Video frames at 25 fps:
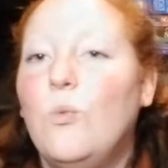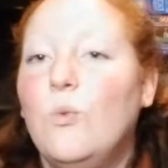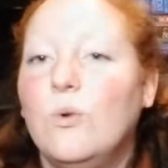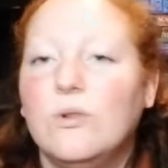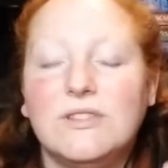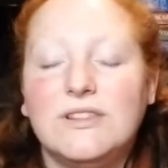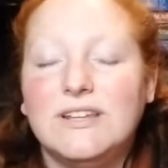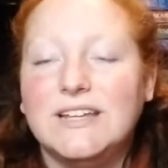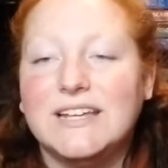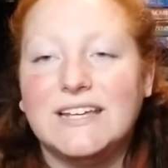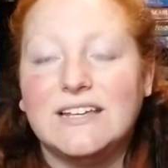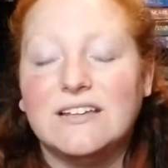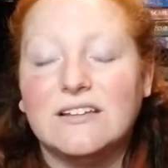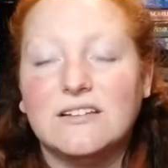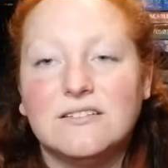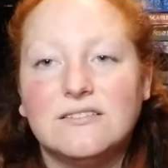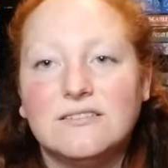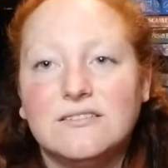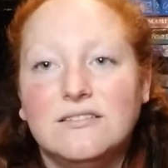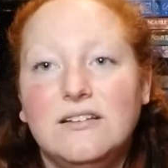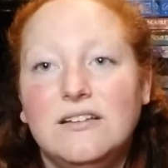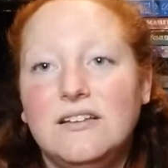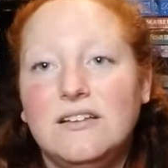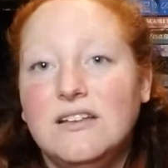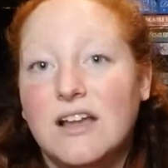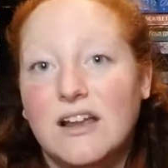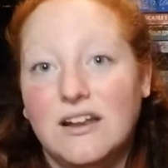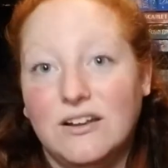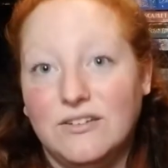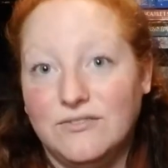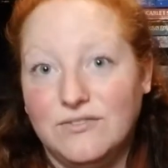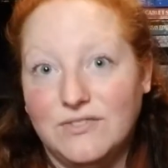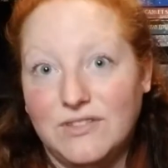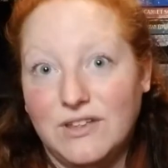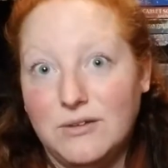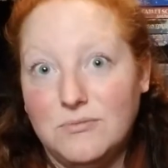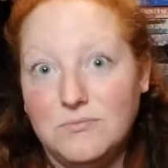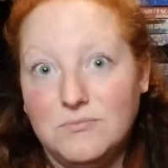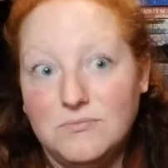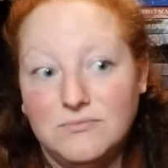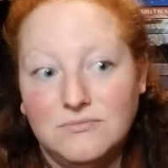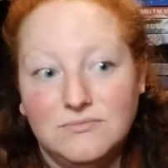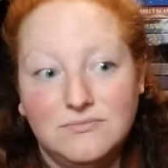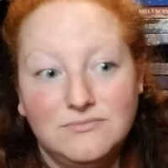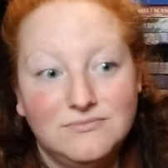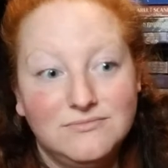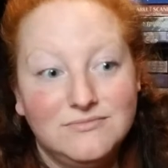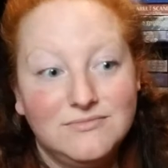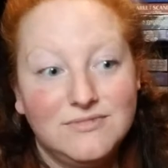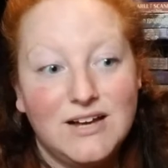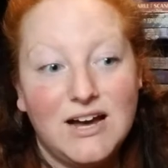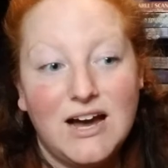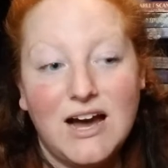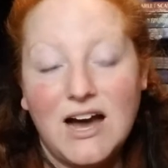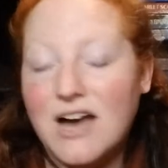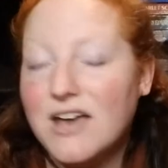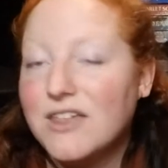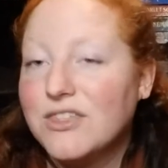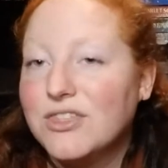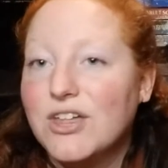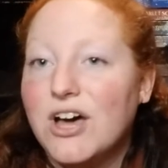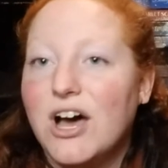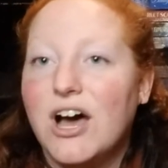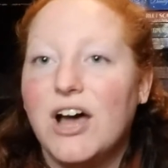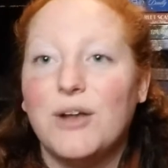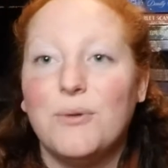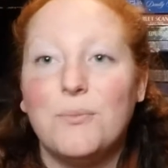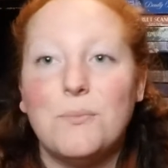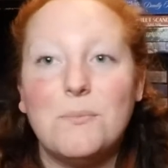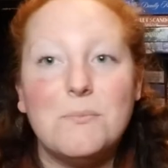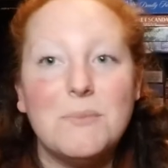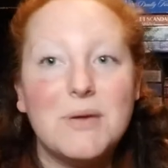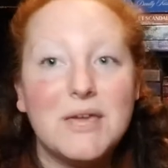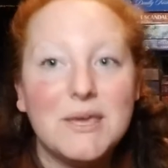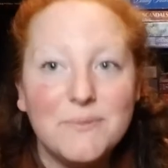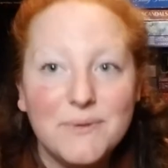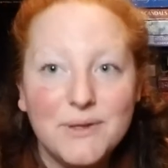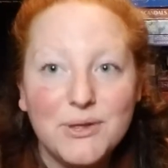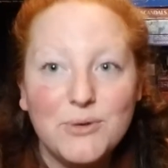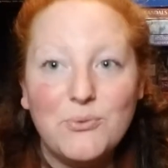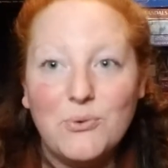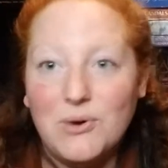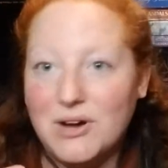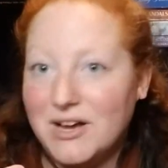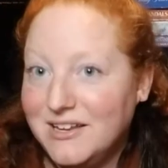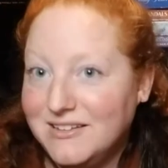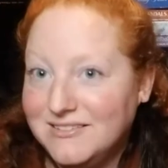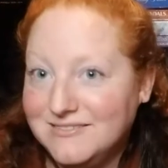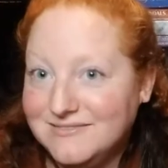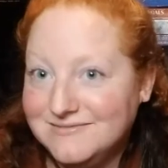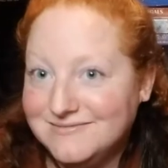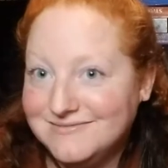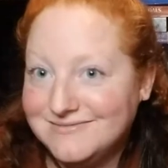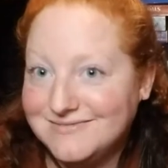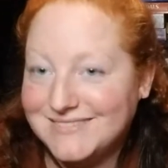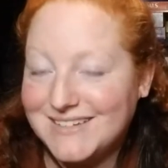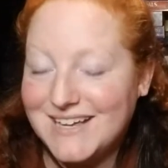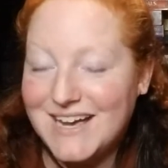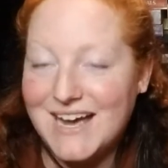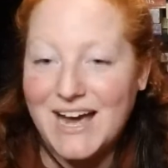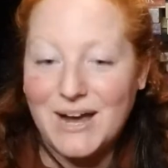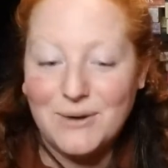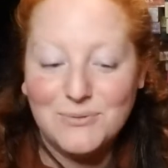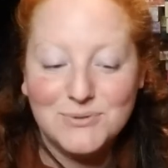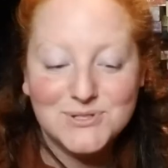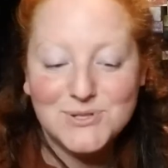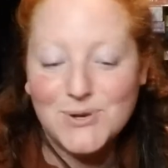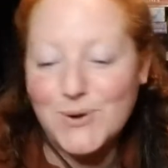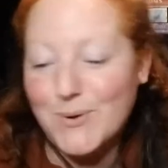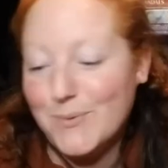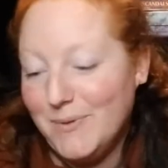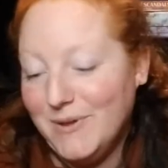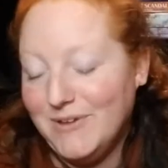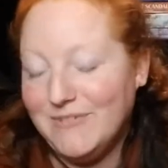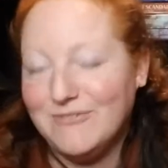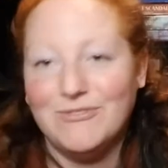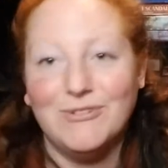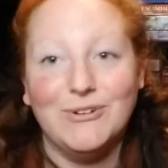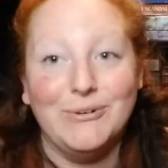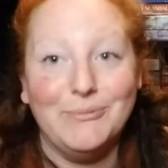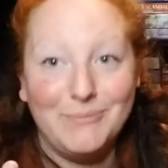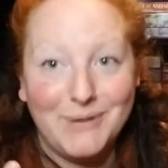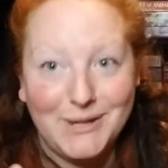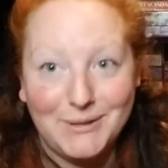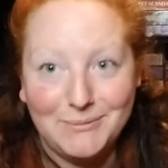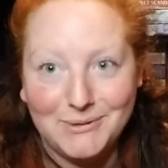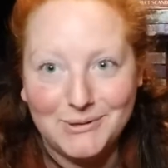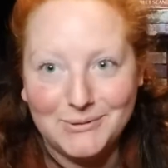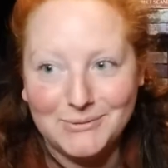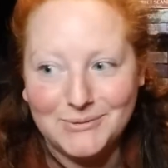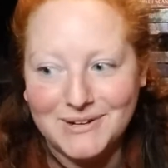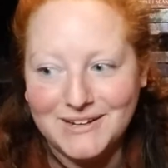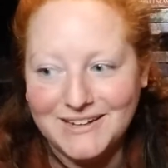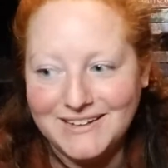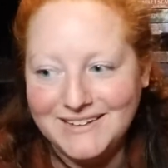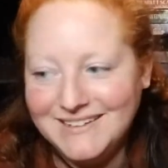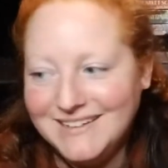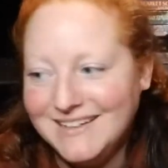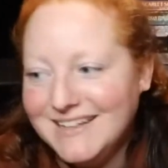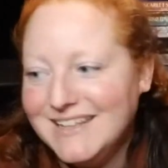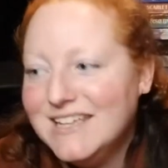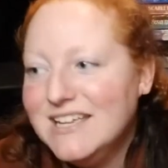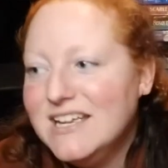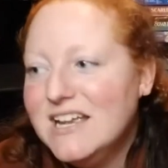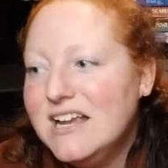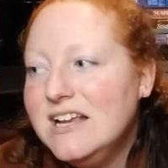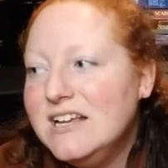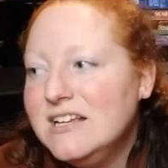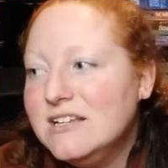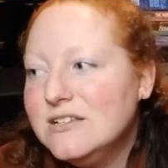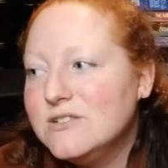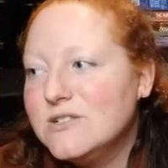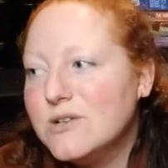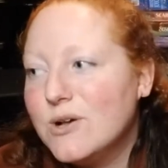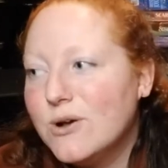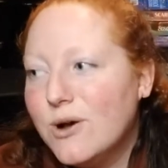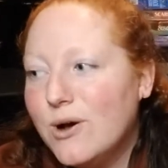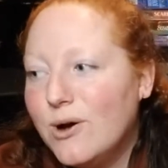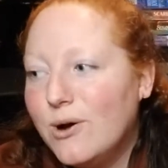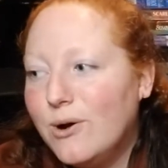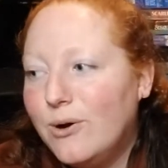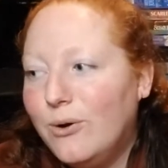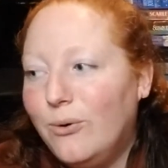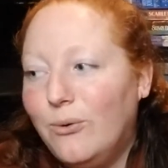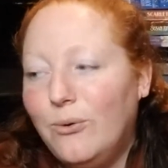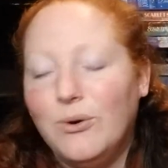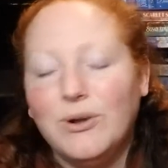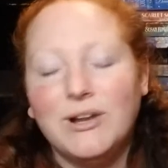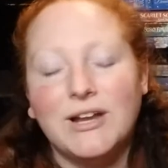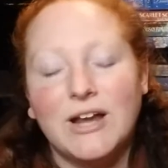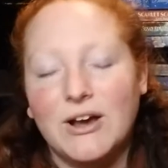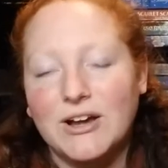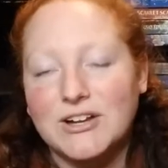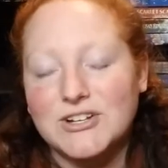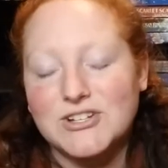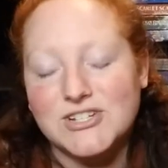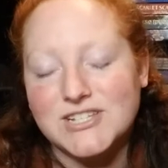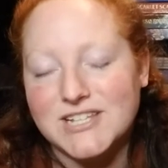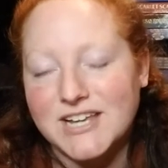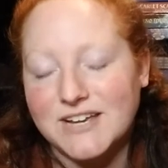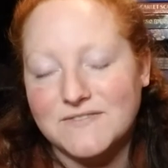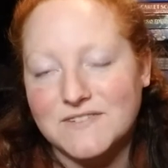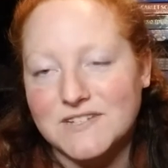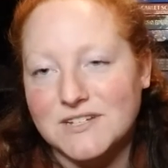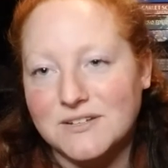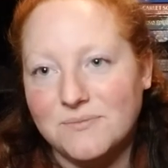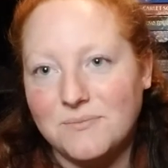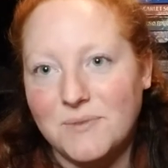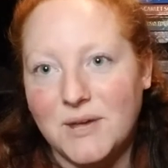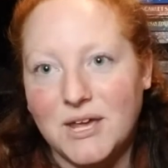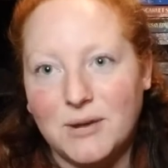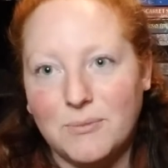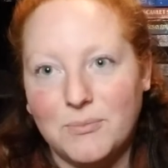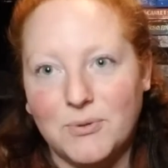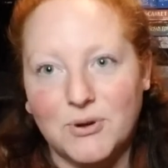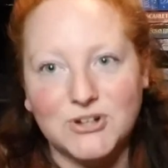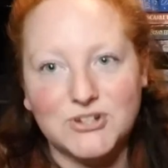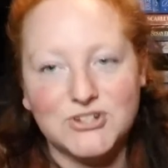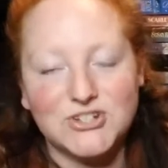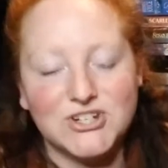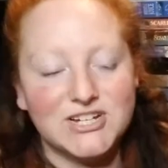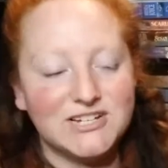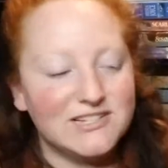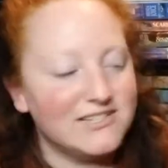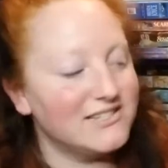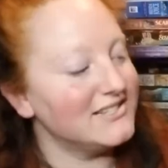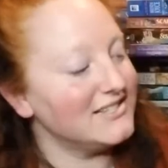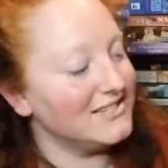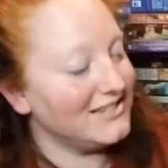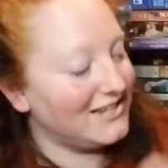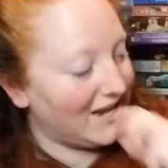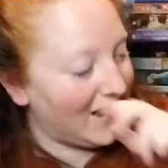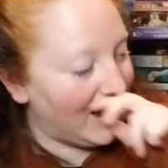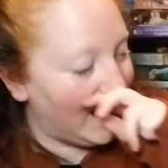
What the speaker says: like, none of them. I thought maybe one. I was hoping for maybe one. So now I just have to make a purchase.